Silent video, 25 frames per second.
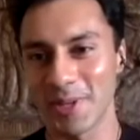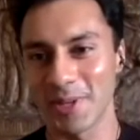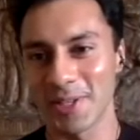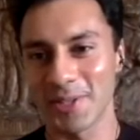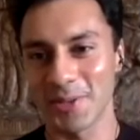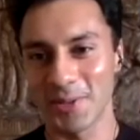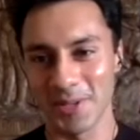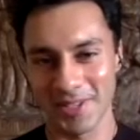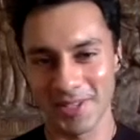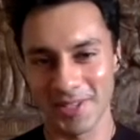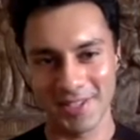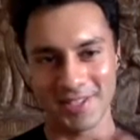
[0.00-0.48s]

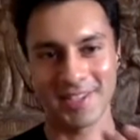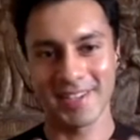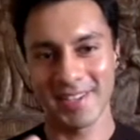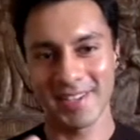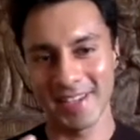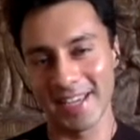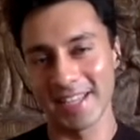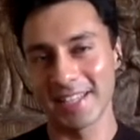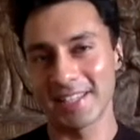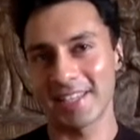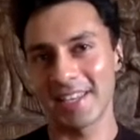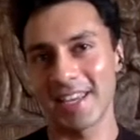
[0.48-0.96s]
So it's
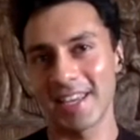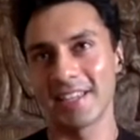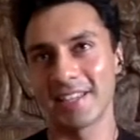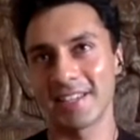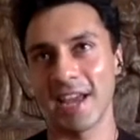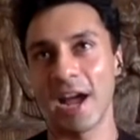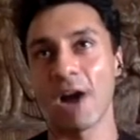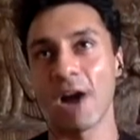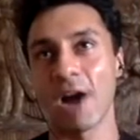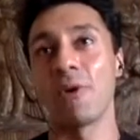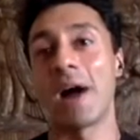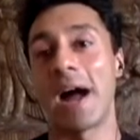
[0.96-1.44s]
it's it's
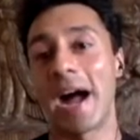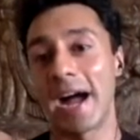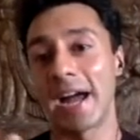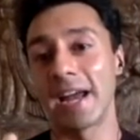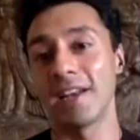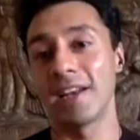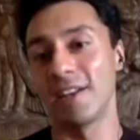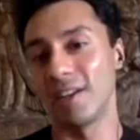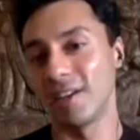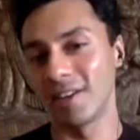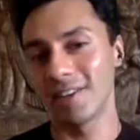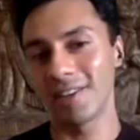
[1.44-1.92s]
how I
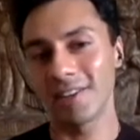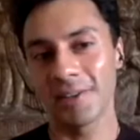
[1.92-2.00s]
learn.